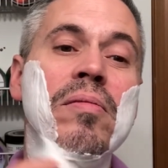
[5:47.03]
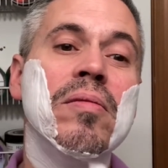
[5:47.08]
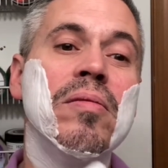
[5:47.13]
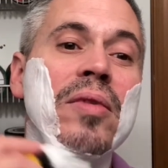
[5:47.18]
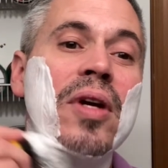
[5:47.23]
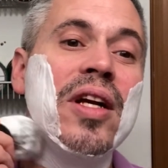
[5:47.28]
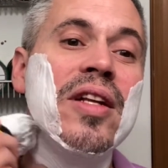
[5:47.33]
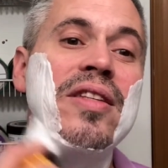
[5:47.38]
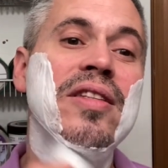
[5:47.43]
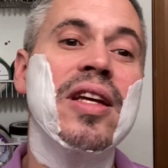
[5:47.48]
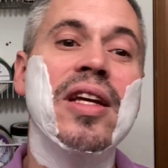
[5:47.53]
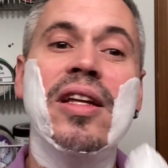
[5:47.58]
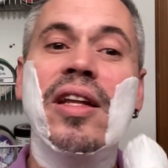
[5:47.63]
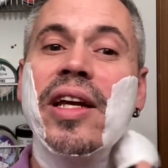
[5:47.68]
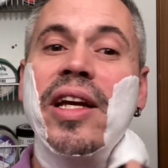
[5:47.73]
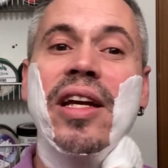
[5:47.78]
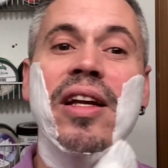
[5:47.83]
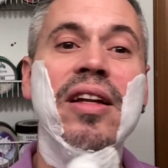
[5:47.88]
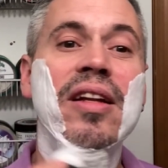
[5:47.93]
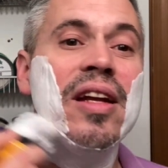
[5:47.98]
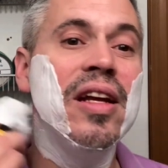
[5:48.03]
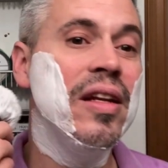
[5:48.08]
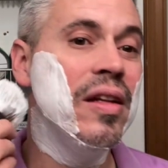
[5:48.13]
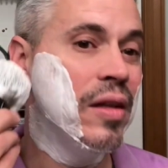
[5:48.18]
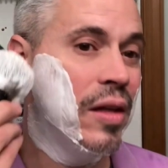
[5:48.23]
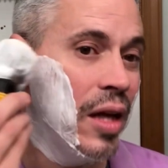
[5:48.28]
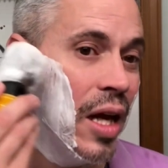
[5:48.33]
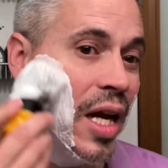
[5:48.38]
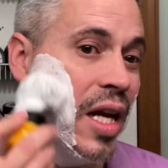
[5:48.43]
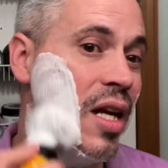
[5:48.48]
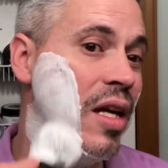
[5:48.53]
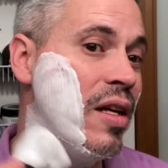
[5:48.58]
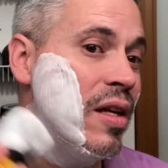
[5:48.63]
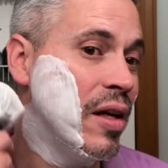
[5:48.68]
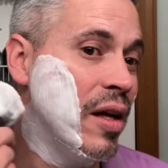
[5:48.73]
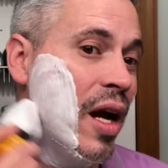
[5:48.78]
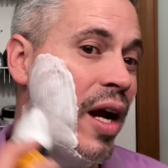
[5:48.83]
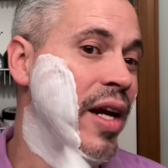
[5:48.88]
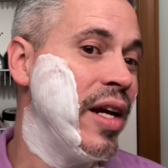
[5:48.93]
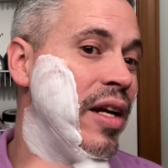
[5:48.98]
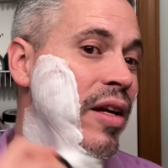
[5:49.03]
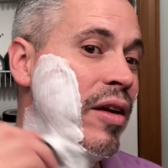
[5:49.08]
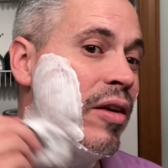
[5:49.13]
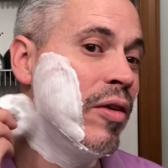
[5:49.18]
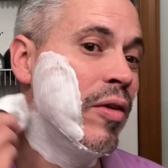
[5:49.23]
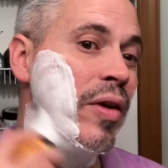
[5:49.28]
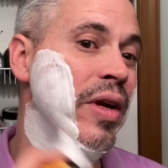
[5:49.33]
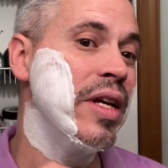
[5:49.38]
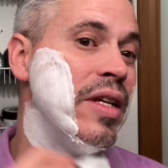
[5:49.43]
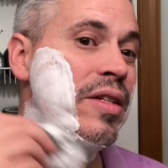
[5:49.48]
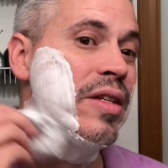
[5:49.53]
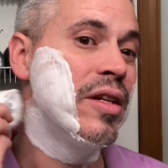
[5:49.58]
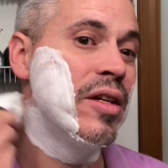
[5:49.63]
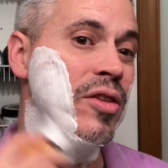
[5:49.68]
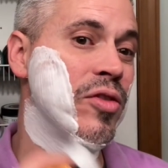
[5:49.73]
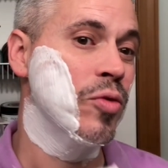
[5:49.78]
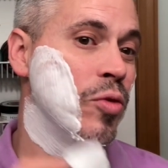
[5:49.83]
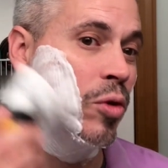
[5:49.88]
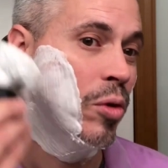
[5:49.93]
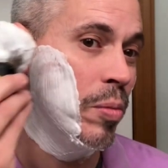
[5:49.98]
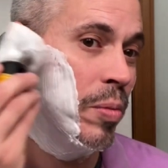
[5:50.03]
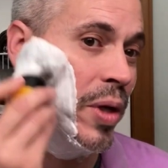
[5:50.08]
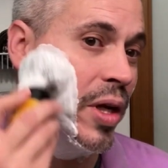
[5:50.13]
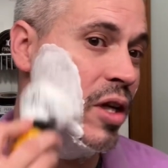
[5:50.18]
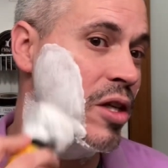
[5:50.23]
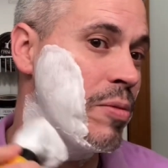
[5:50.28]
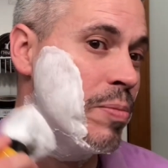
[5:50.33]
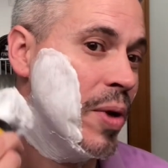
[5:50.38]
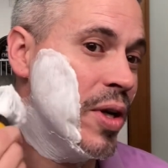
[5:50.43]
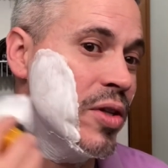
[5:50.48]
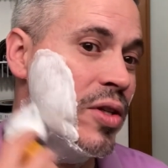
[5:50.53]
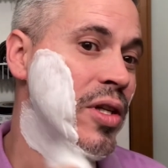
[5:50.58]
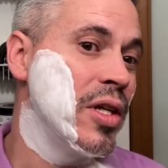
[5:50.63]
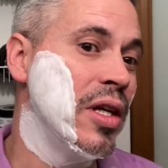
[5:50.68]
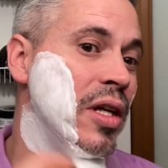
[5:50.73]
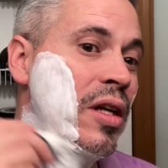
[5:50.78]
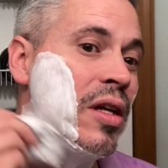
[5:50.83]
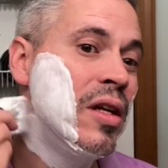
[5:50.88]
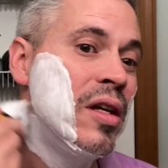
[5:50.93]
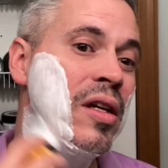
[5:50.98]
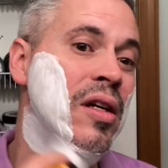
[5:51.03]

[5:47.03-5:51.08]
I'd say like eighty to ninety degrees in this room, and especially